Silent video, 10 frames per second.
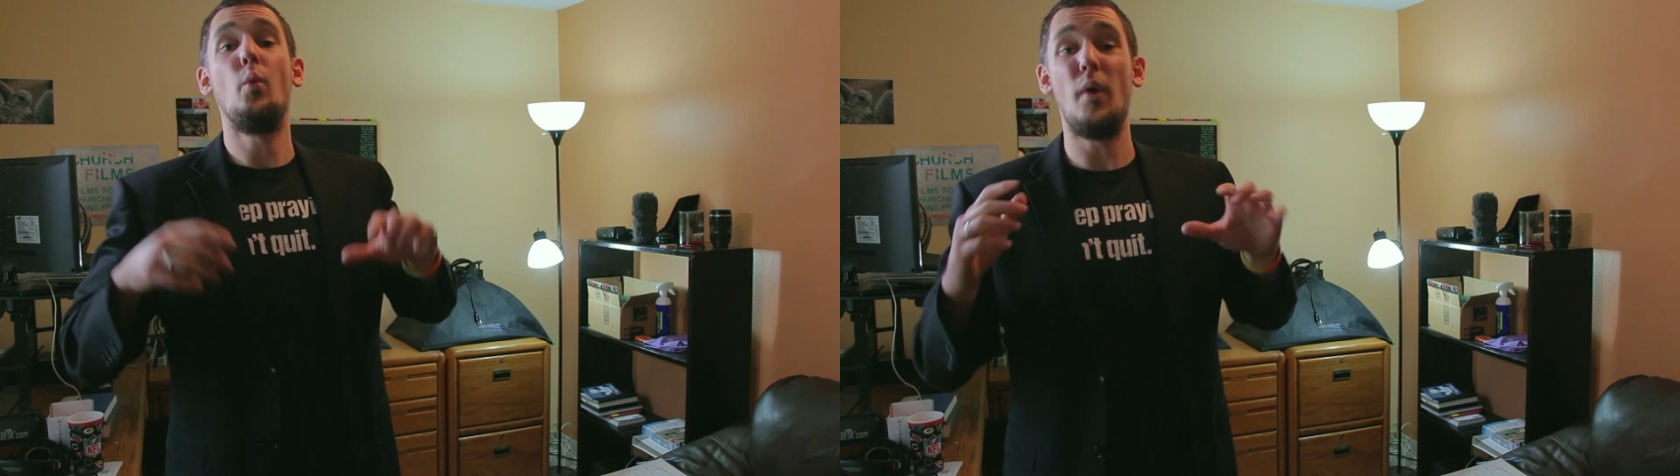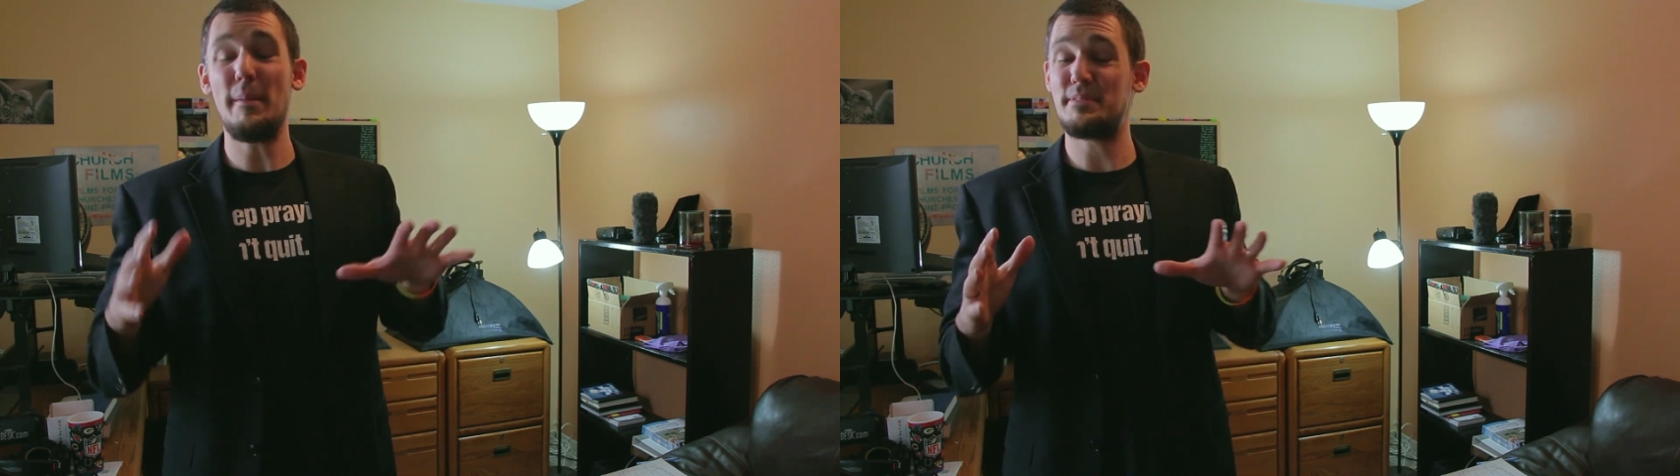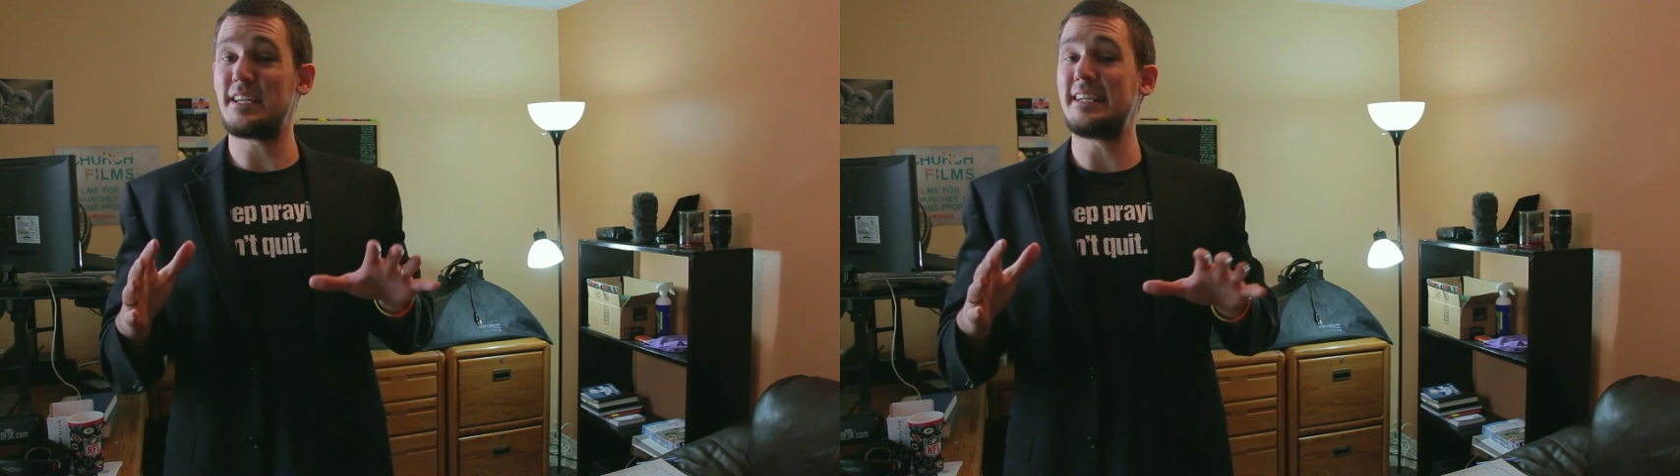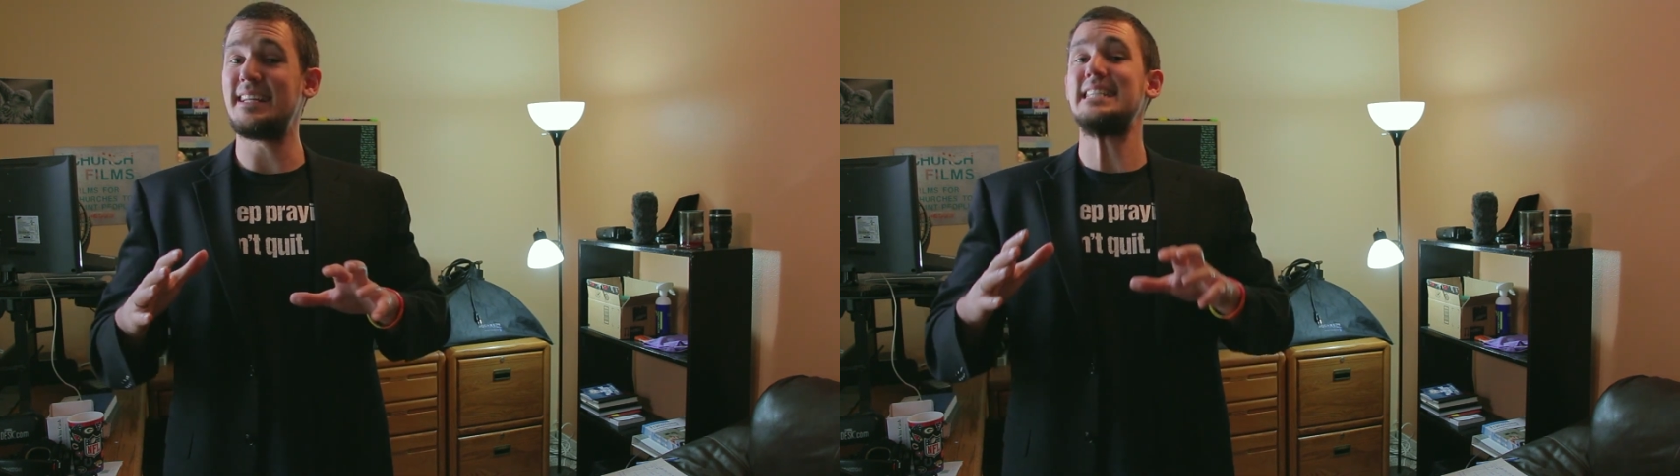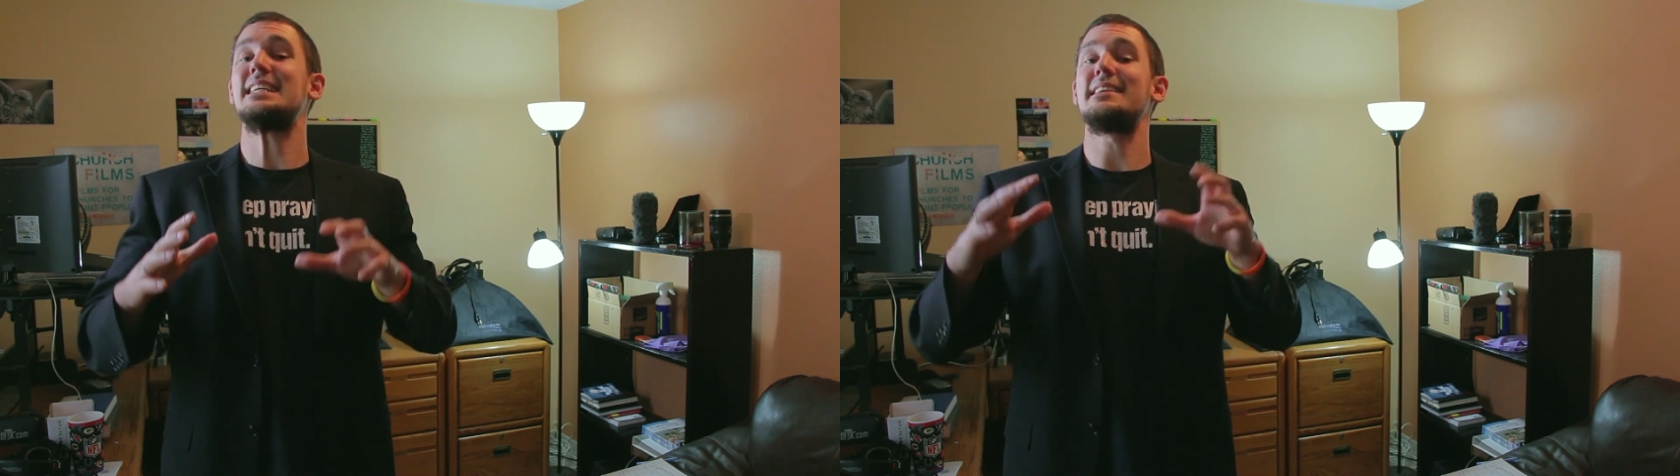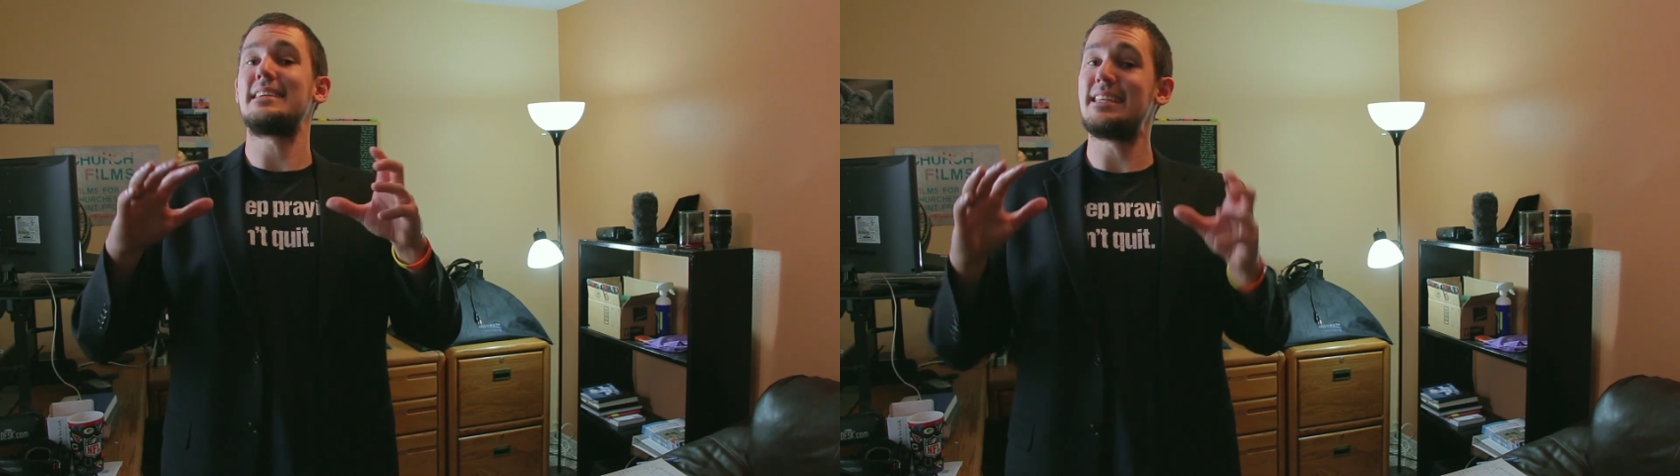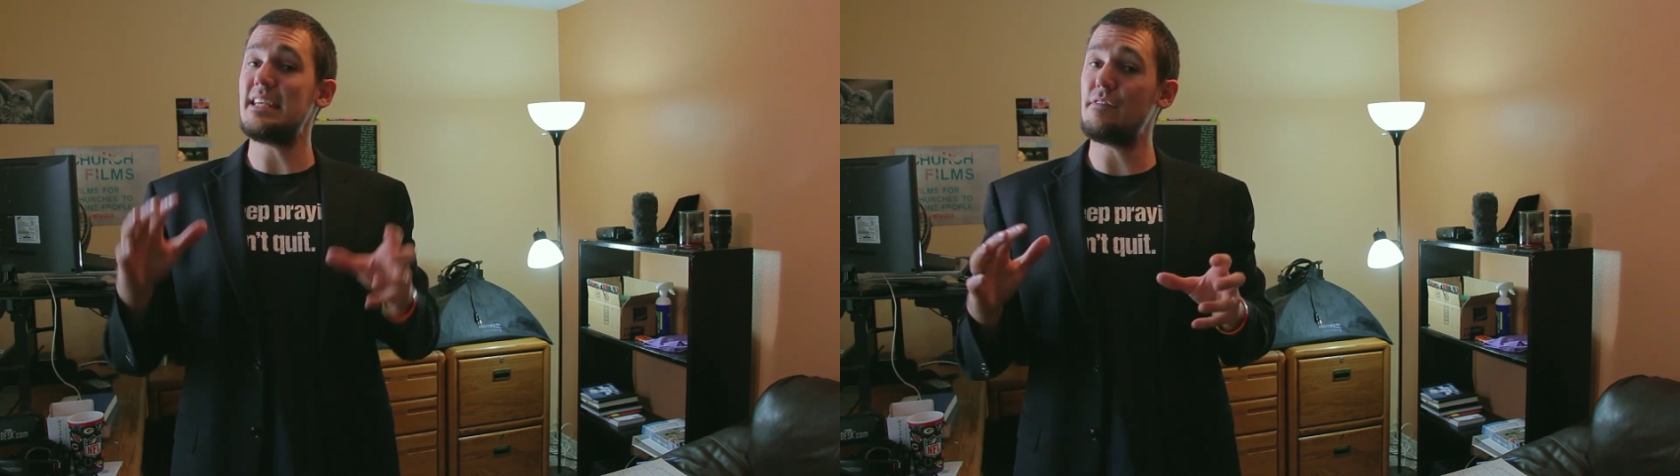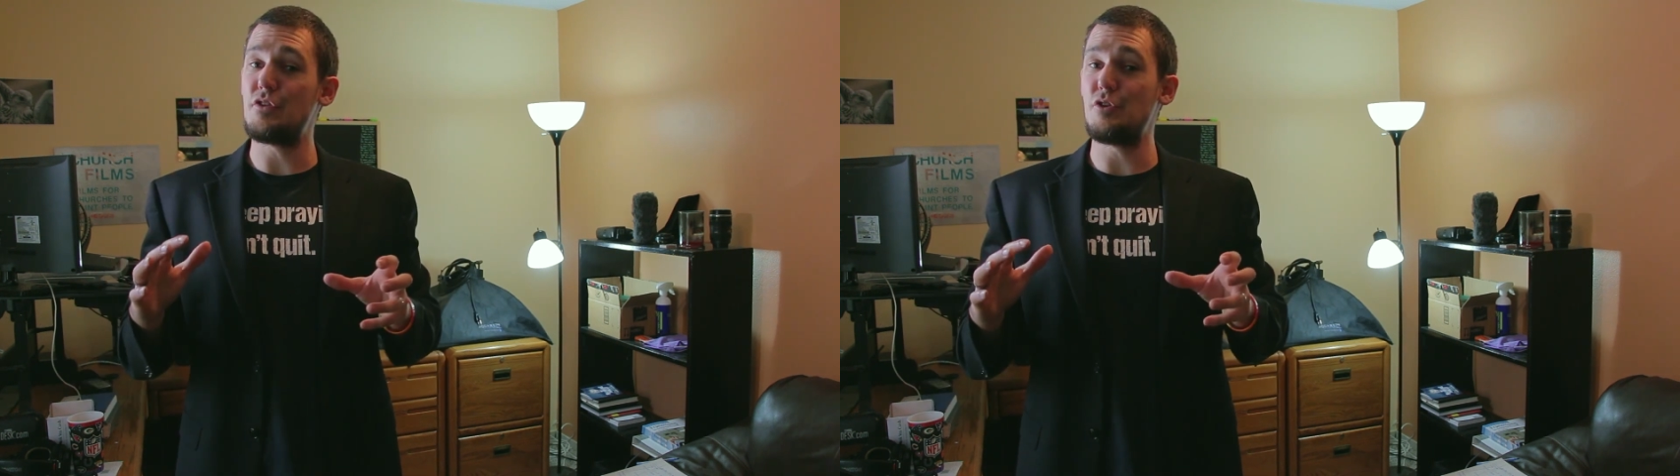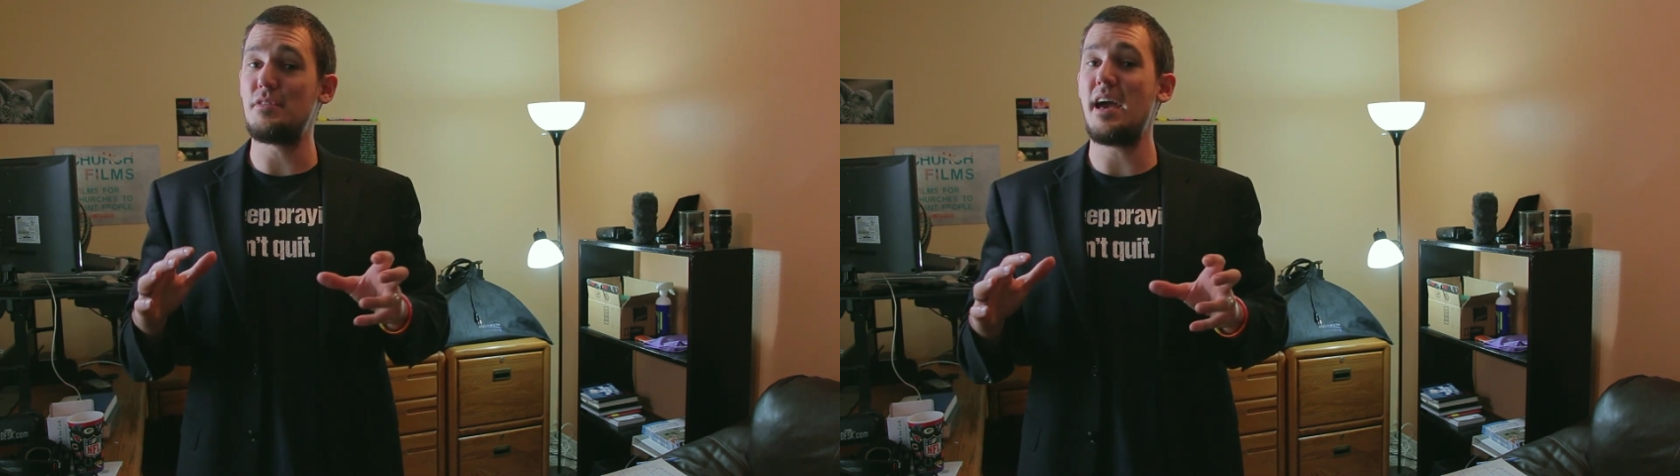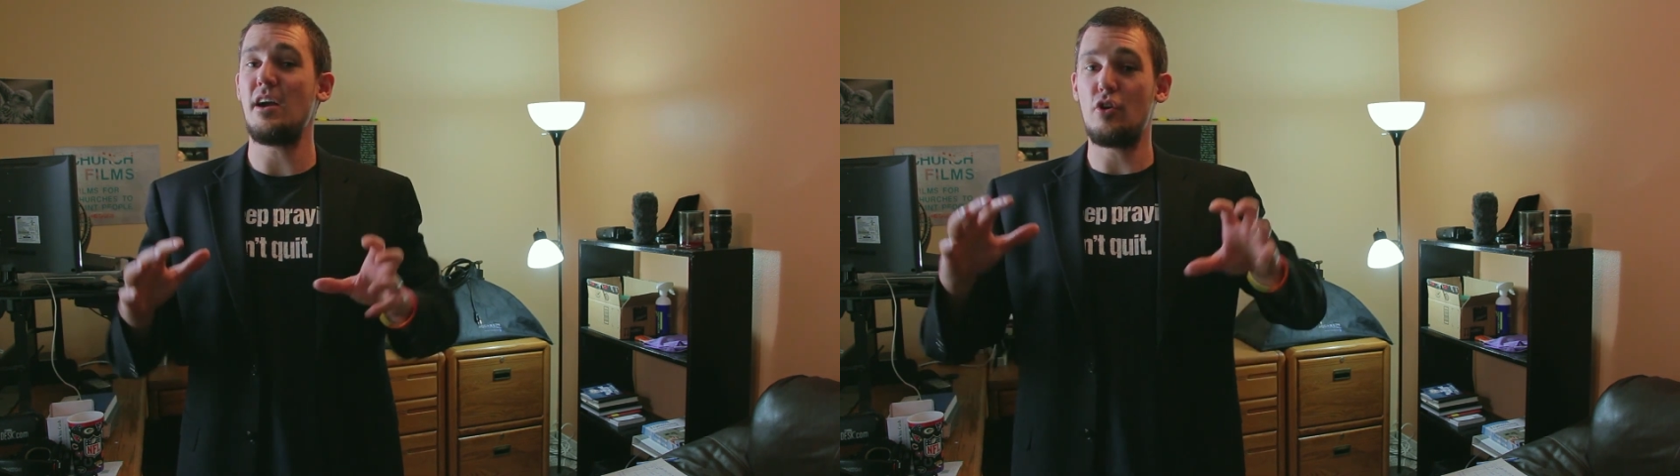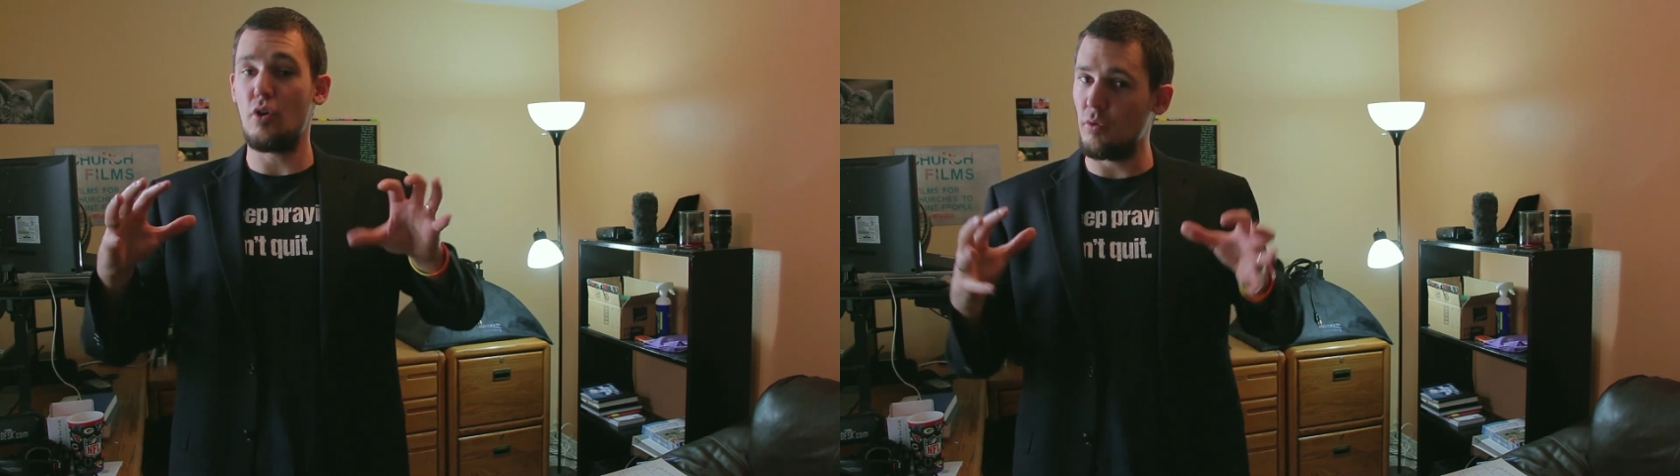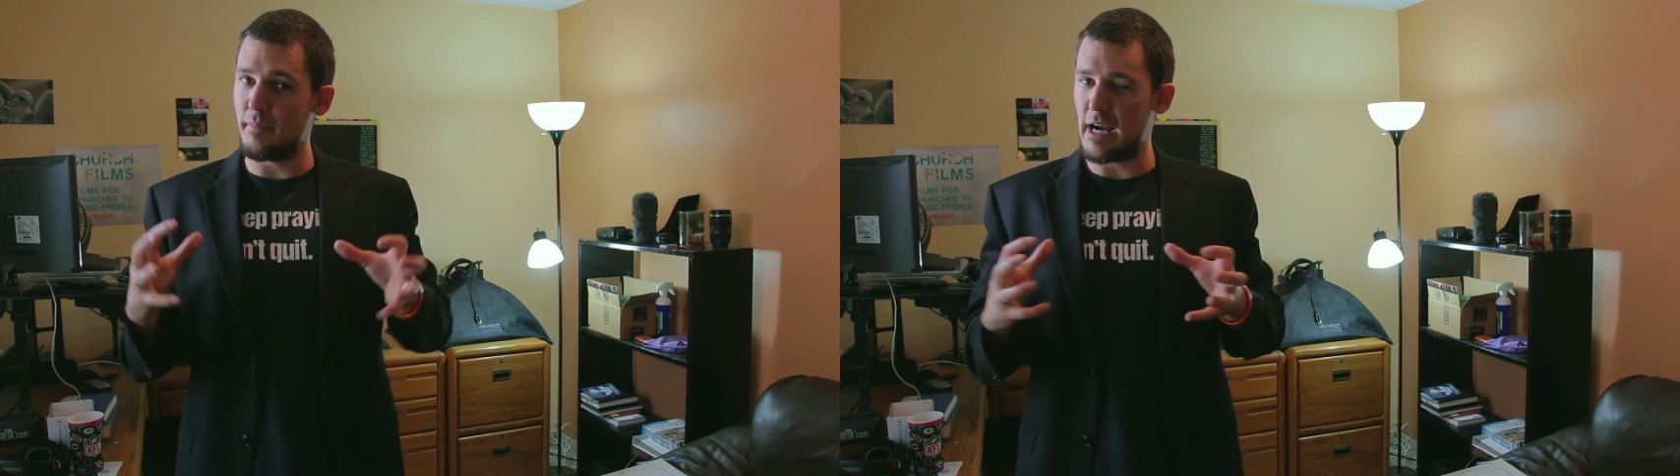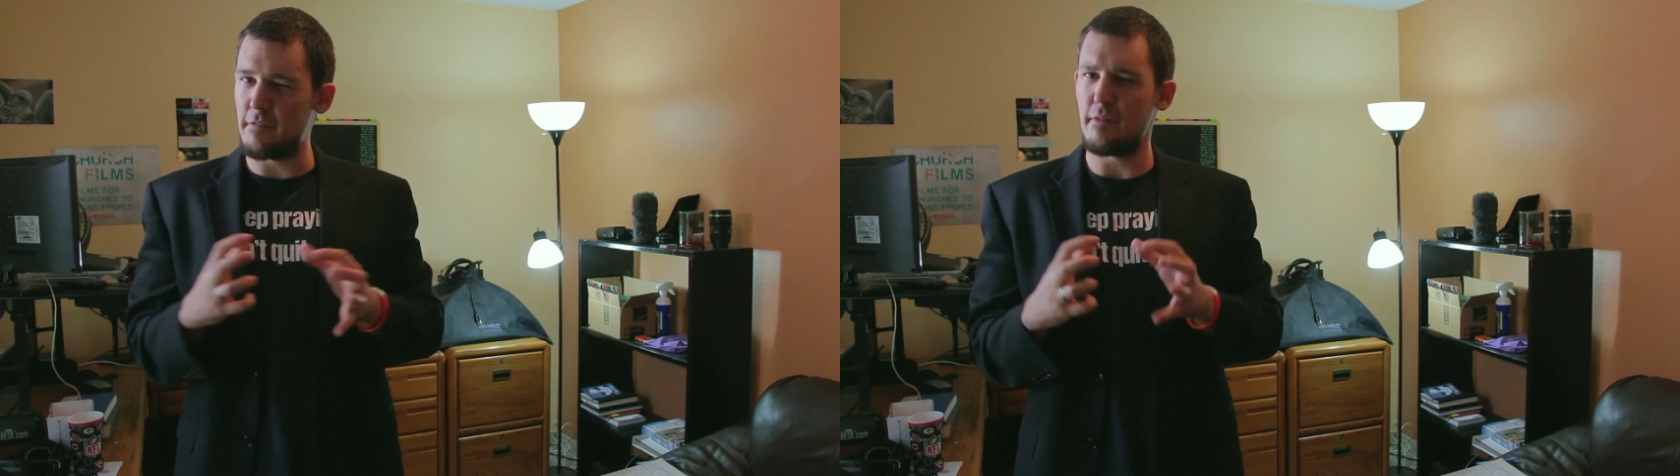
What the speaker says: website that's gonna give you that gold mine